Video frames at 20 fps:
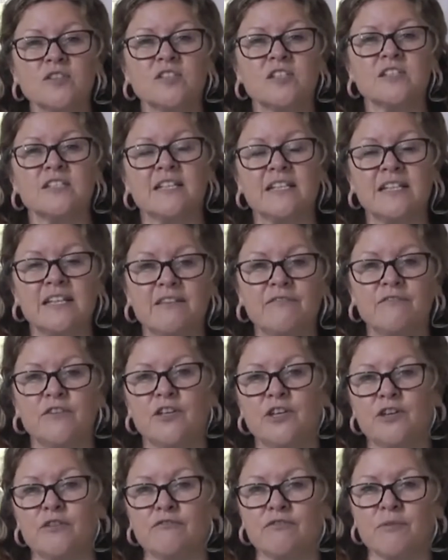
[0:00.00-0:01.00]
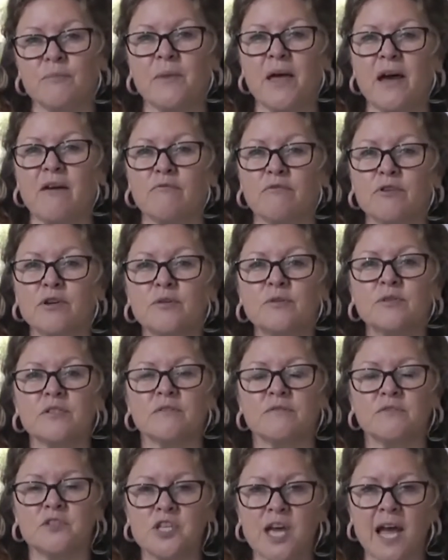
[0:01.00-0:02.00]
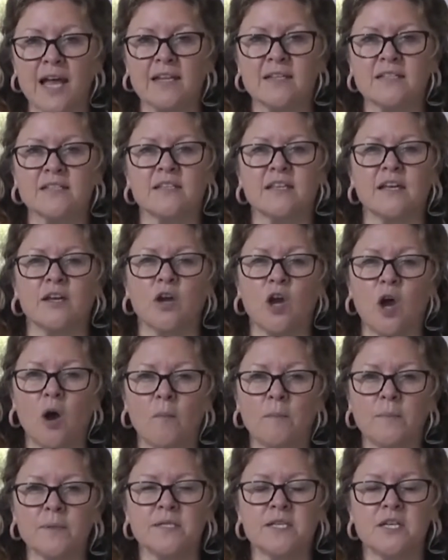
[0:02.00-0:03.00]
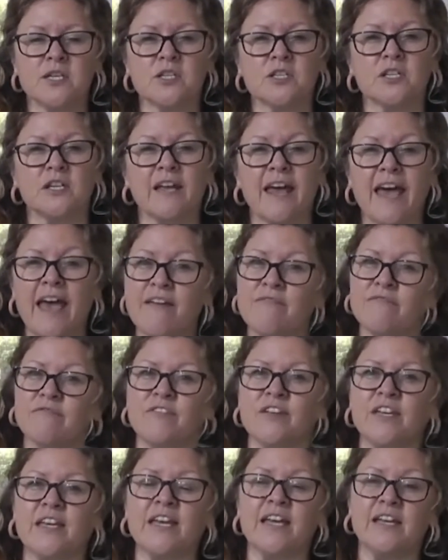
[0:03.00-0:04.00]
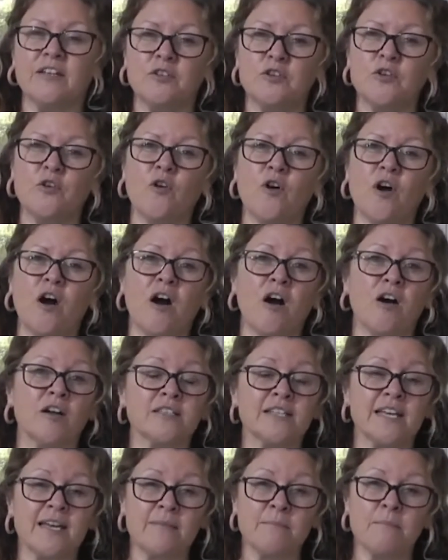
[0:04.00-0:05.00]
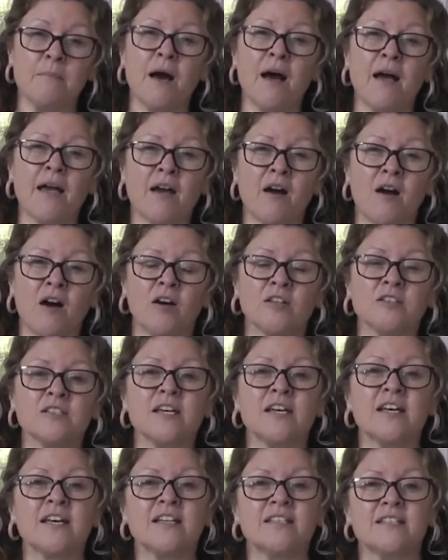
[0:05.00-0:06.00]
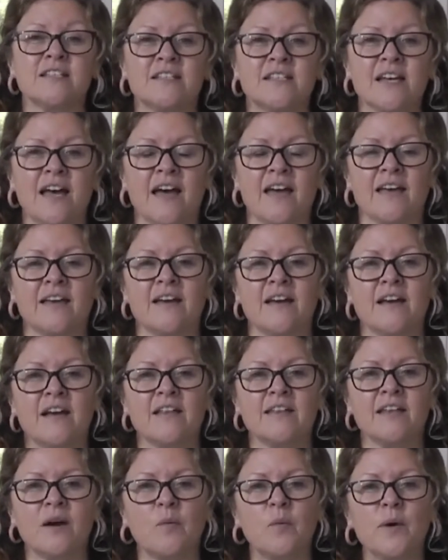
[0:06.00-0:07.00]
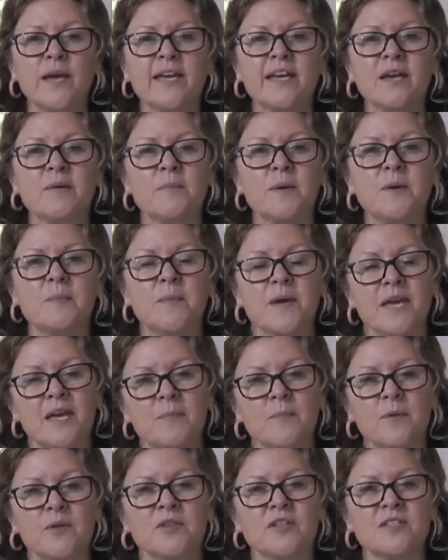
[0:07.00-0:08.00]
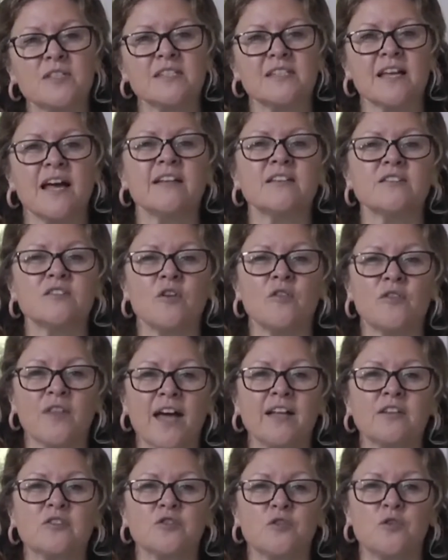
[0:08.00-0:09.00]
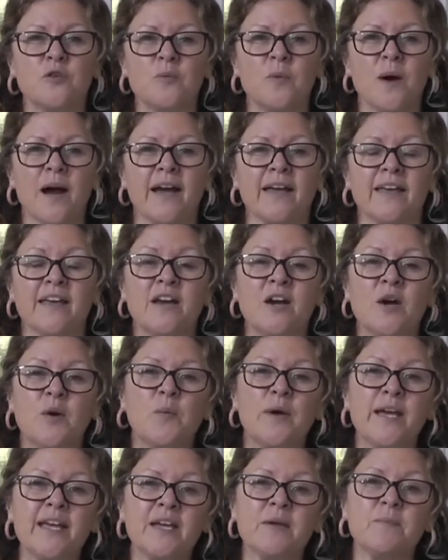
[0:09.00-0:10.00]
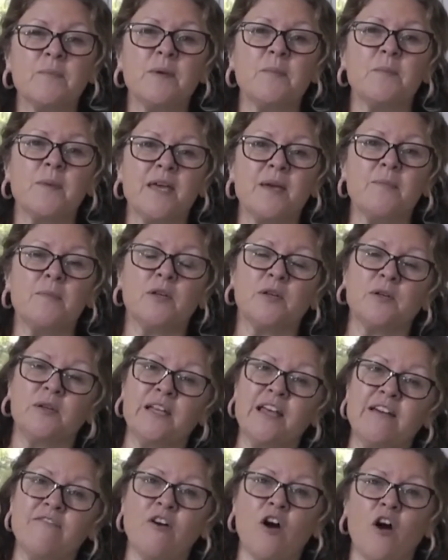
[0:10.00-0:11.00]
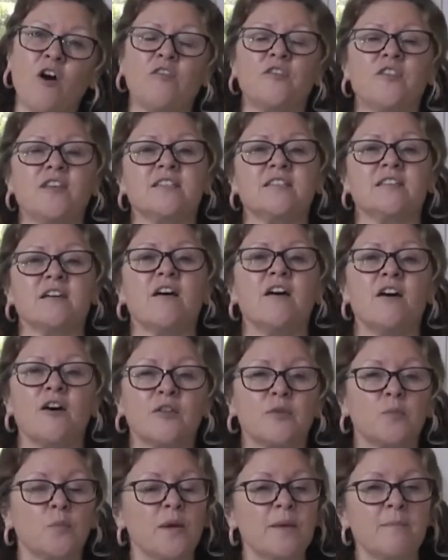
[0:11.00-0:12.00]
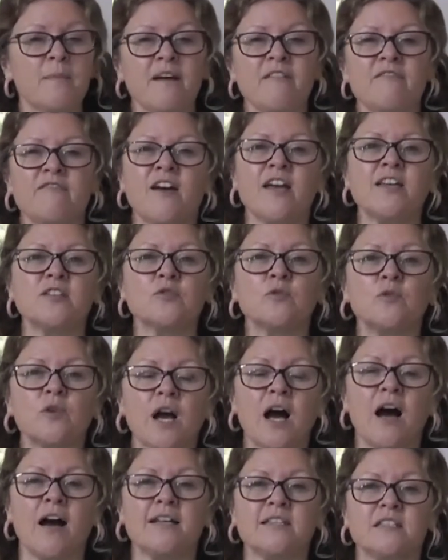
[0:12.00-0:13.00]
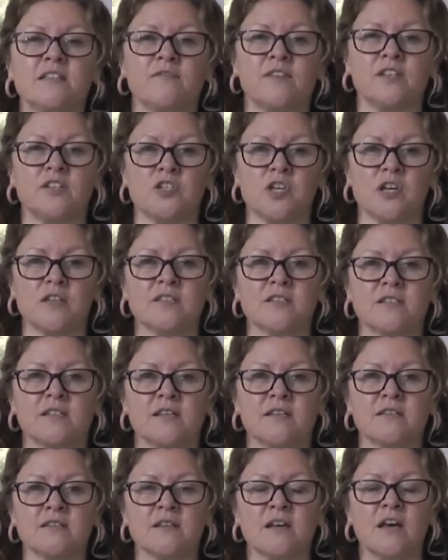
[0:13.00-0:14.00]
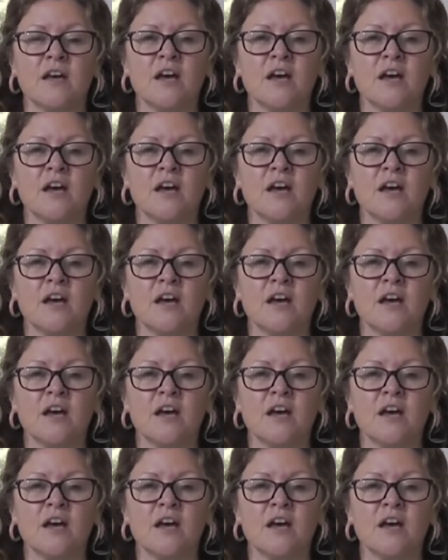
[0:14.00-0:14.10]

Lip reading: to deliver you from that root of jealousy and competition and envy in your heart, in my heart today. That we can be people that stand on that doorway. We can be people who live on this earth. We may face all kinds of injustice.